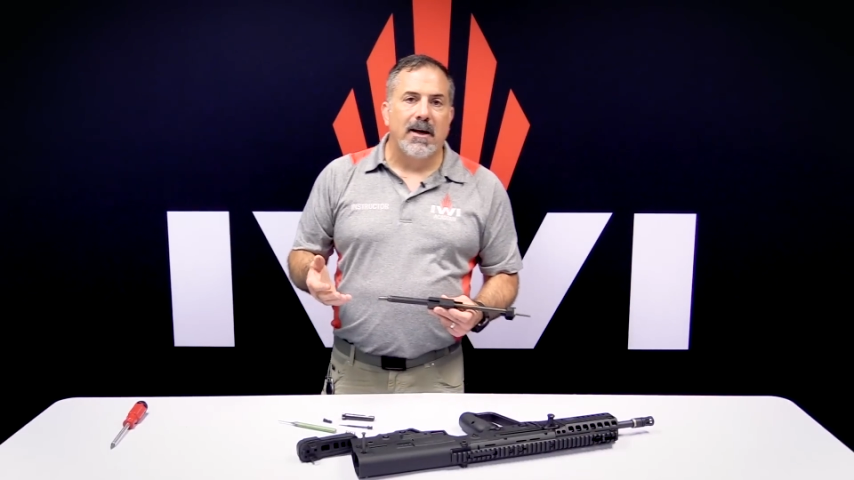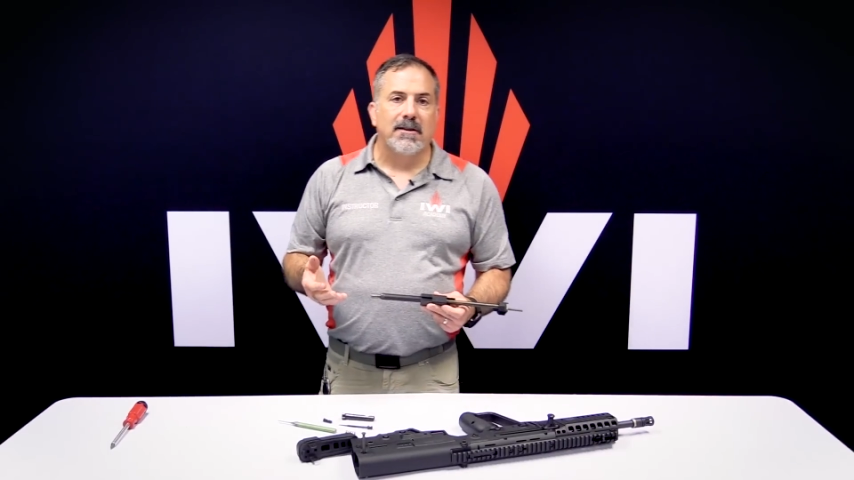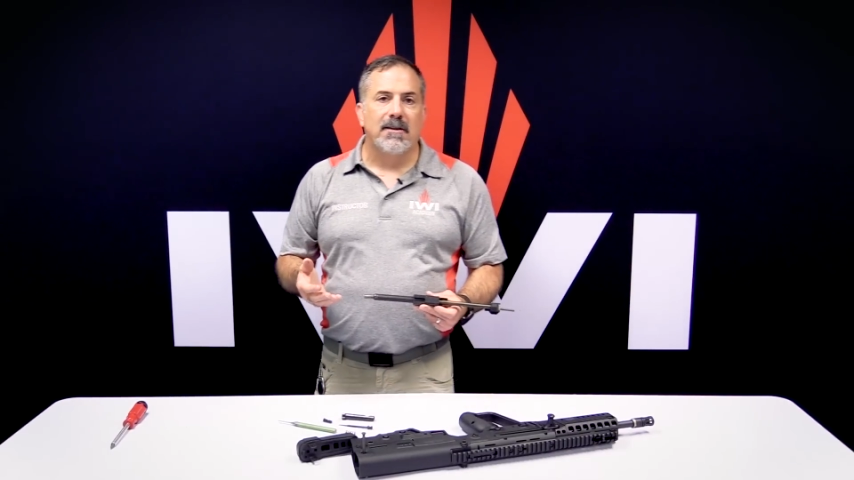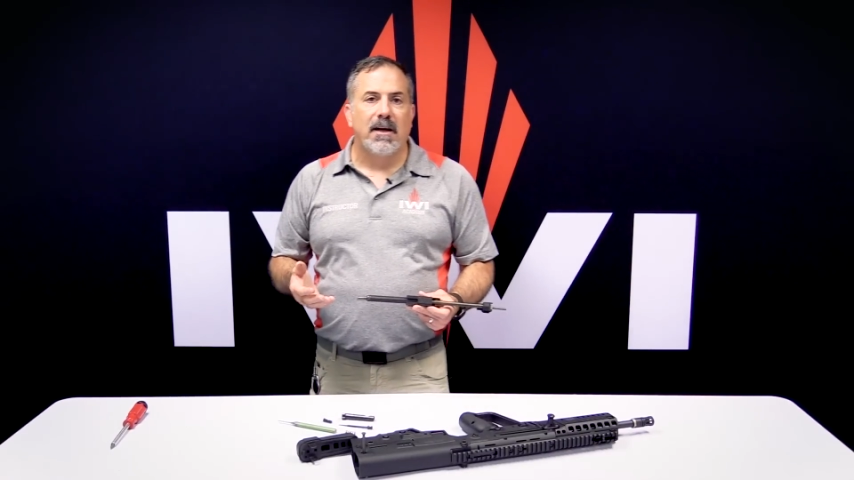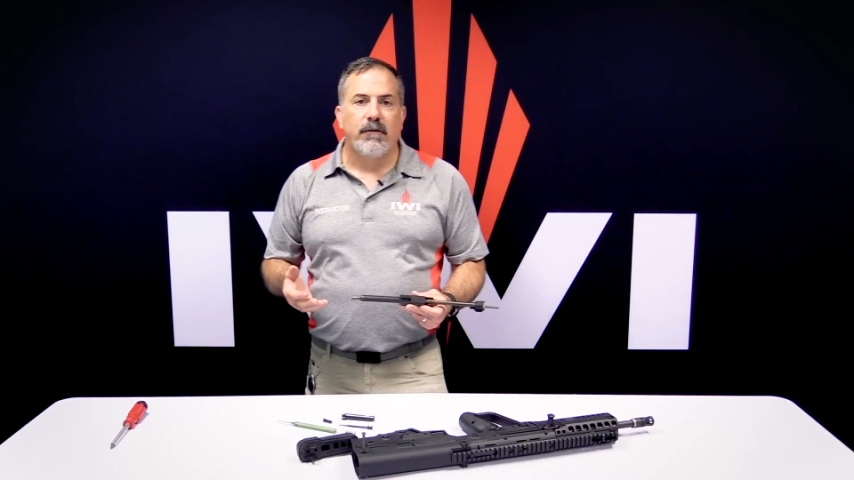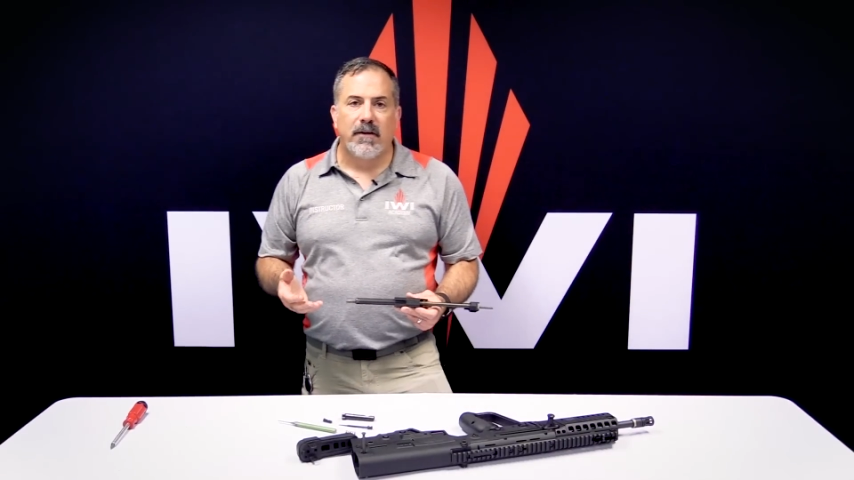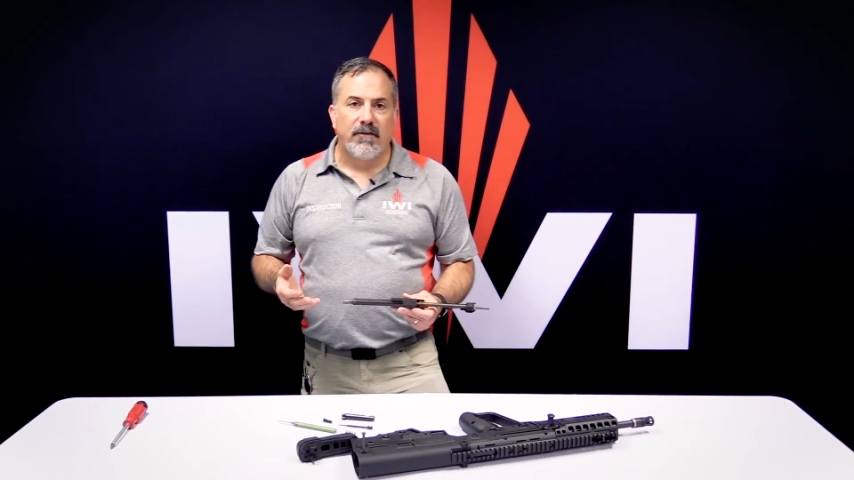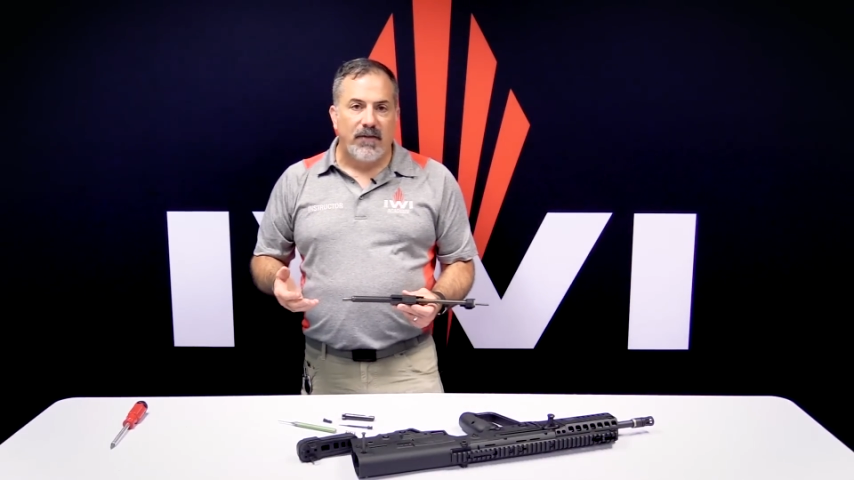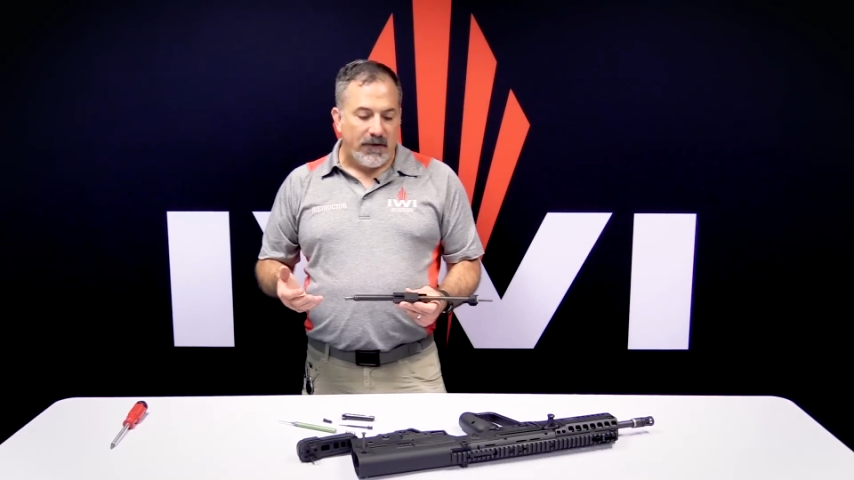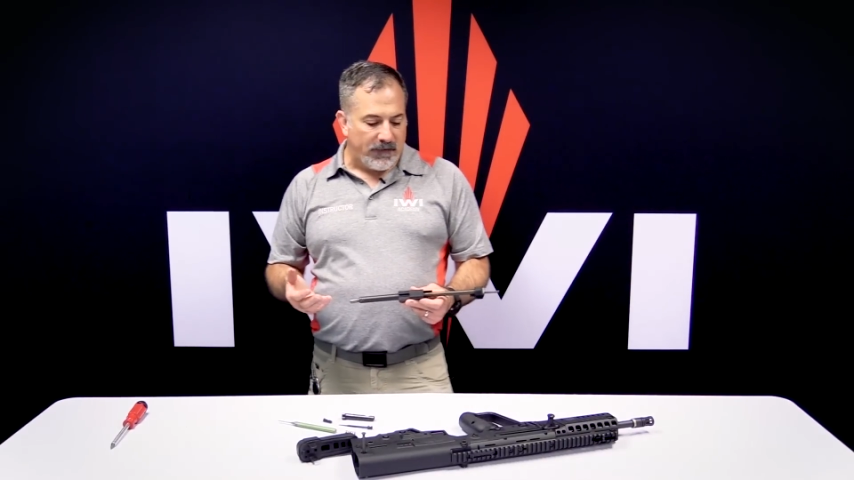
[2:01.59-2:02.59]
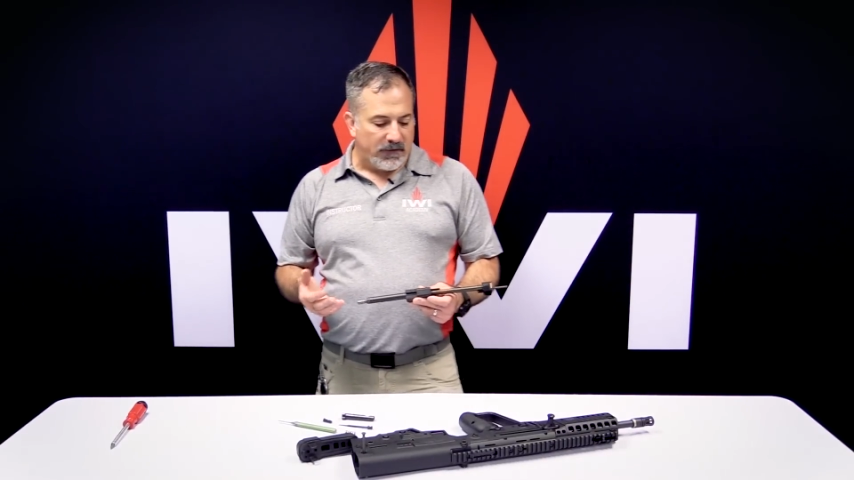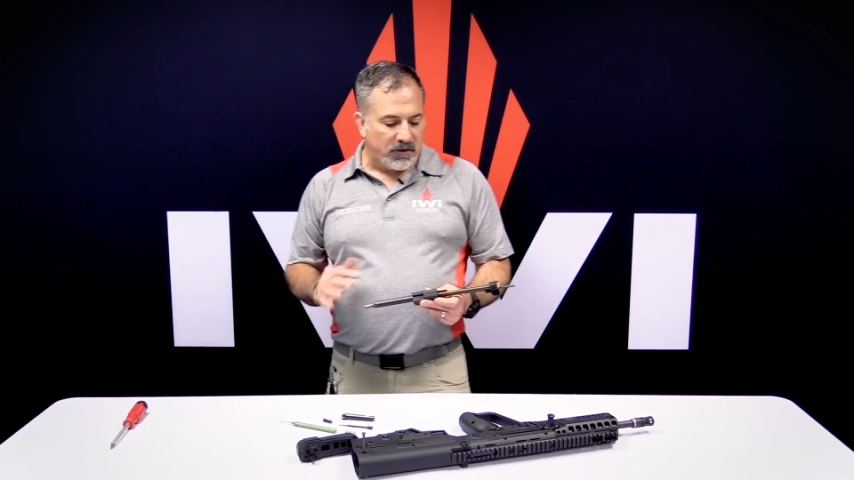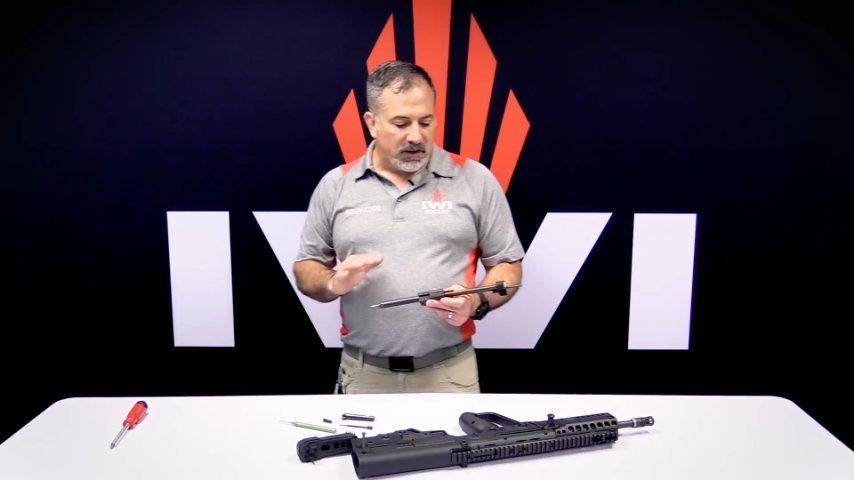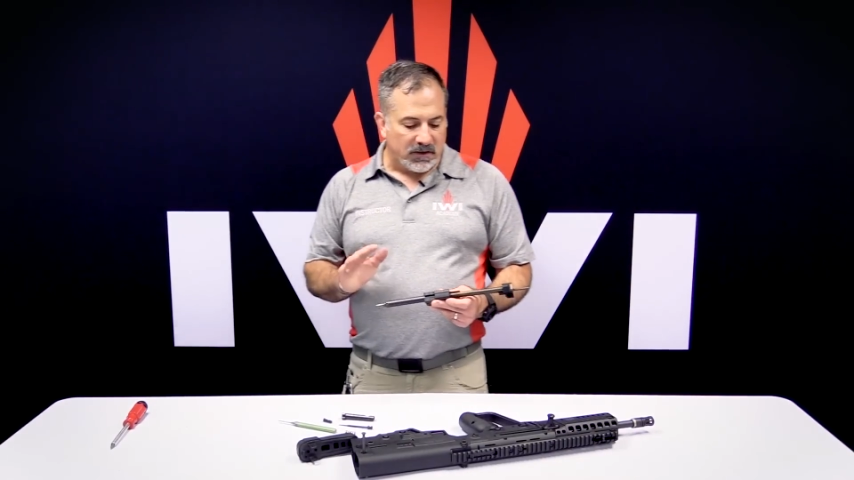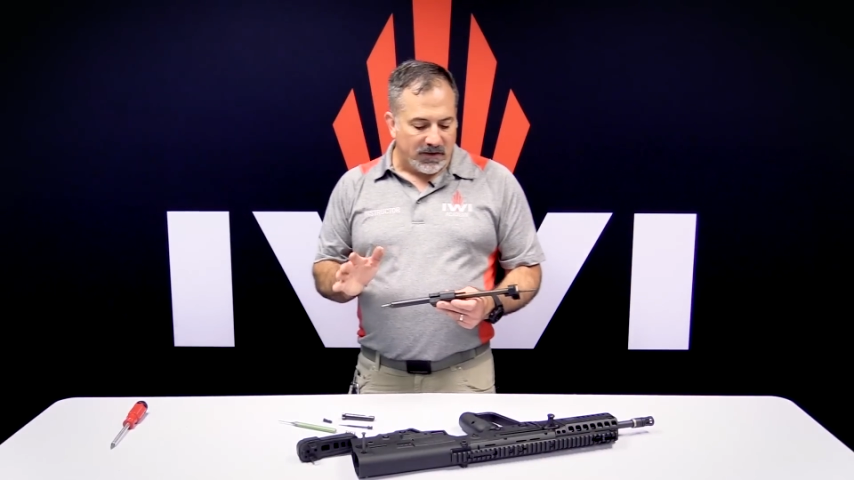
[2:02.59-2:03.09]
X95 5.56.